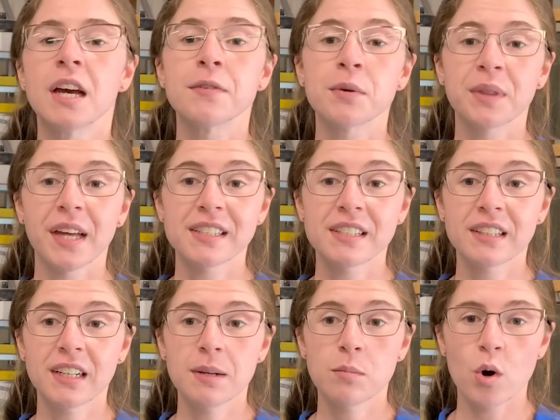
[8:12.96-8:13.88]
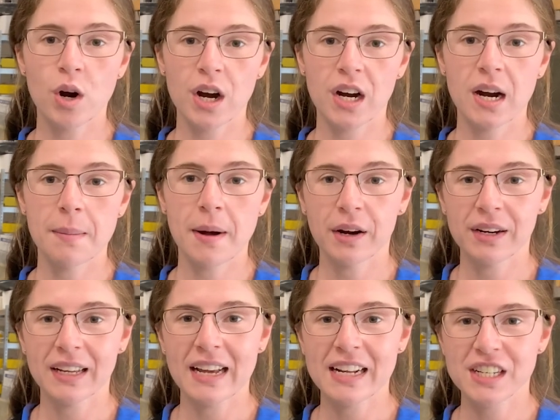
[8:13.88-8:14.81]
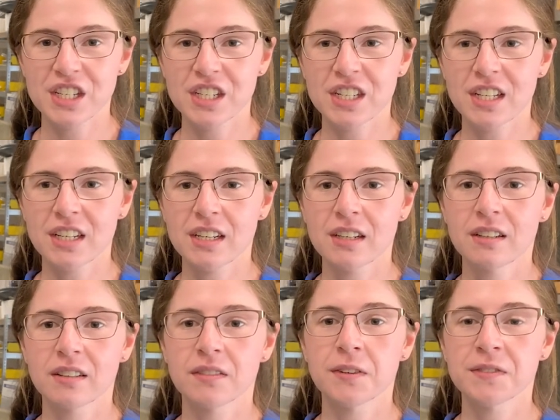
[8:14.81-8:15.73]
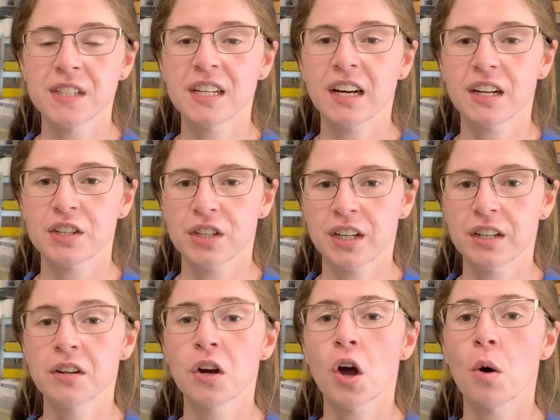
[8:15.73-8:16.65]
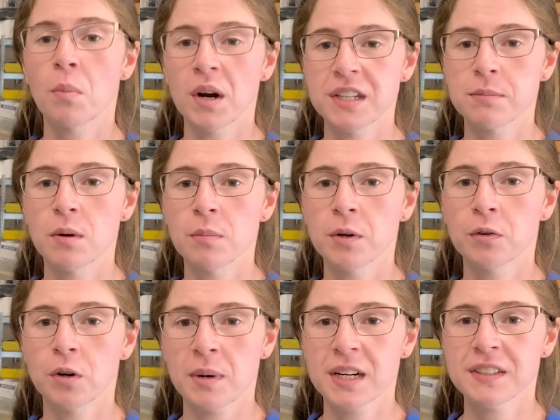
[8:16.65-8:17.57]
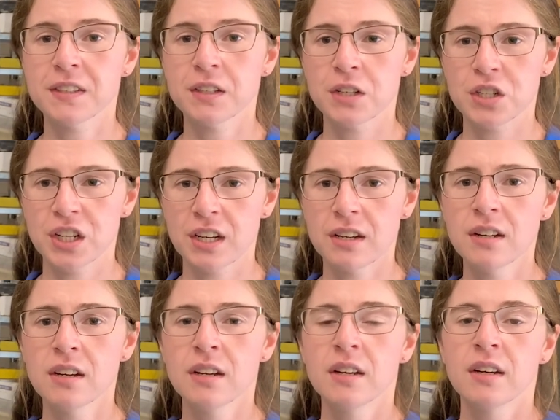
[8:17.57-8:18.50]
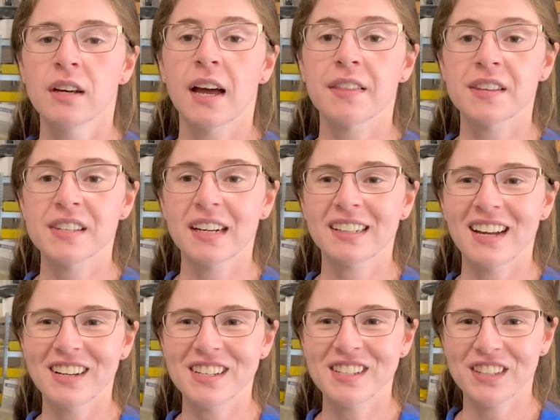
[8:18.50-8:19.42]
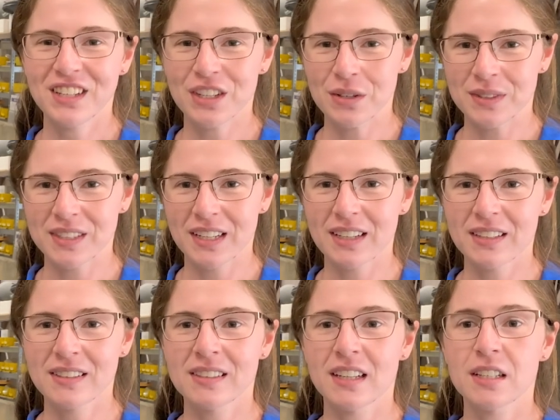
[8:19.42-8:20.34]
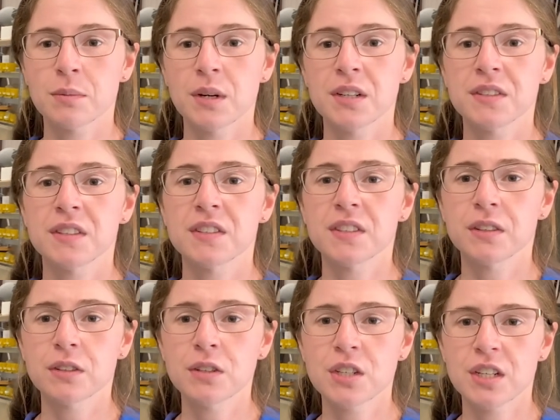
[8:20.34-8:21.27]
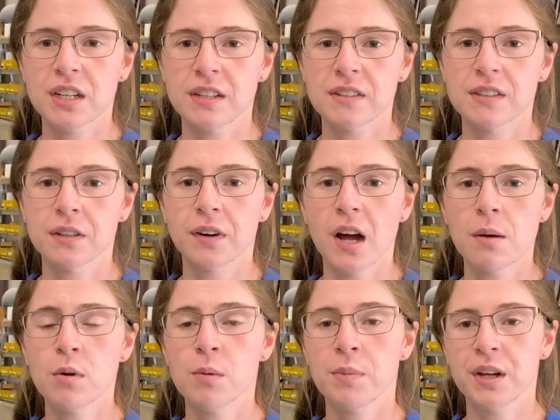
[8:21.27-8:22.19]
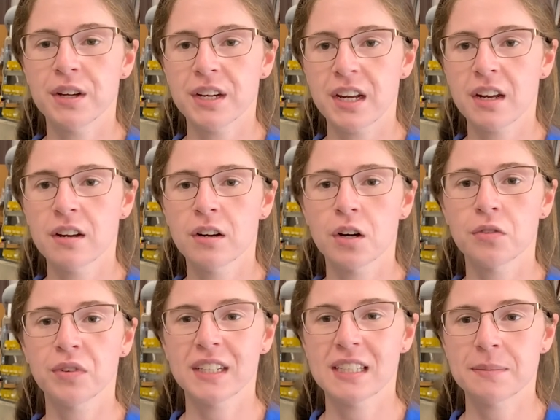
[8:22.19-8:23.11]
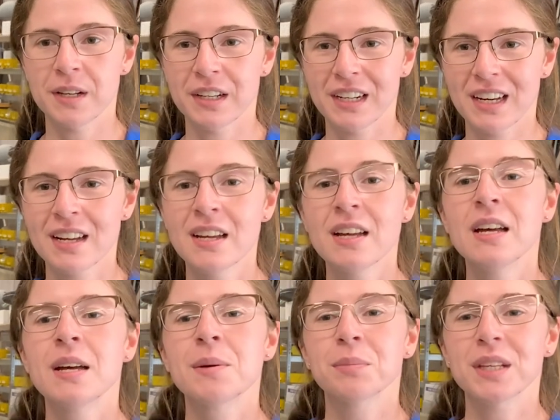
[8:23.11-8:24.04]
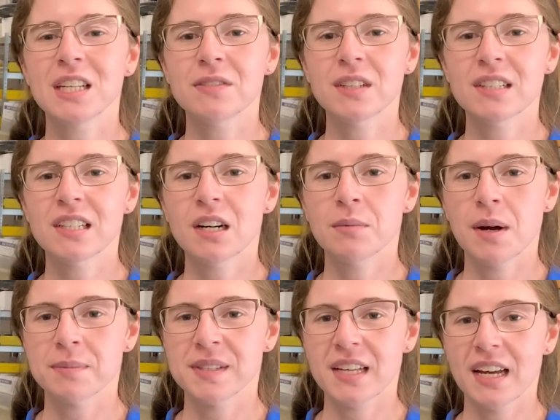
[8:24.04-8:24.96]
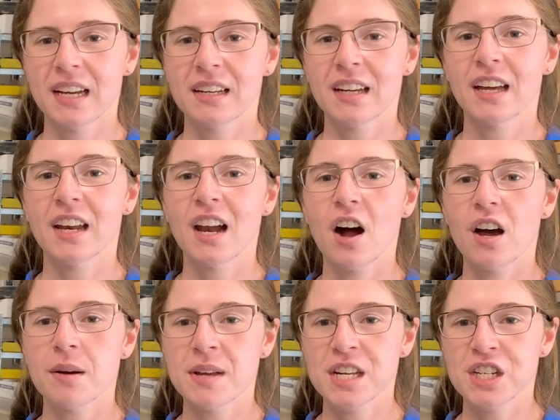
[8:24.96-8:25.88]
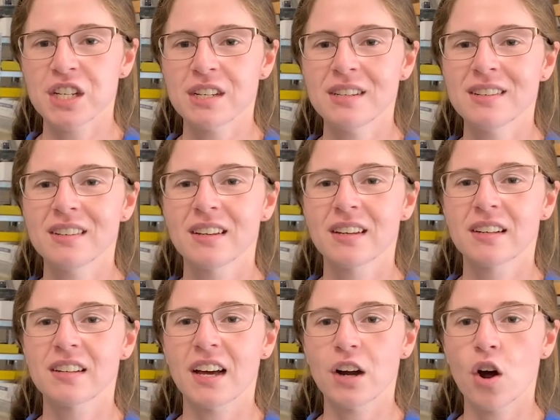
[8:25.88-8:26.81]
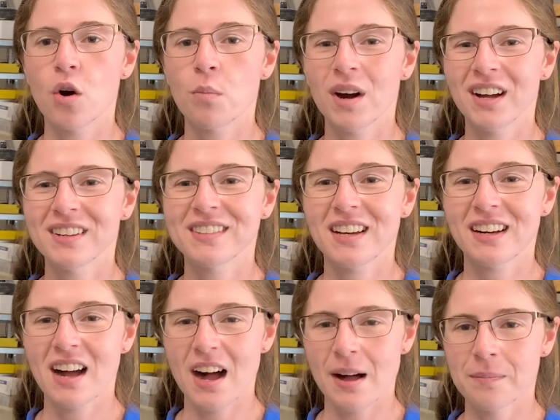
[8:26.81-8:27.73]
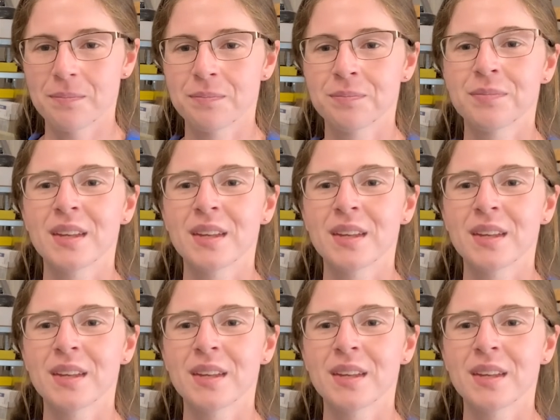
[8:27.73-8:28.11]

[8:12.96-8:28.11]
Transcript: If you would like to learn more about HD 1500, Omron's mobile robot solution, and the technologies it uses, as well as the solutions around mobility or flexibility, please visit our website at automation.omron.com.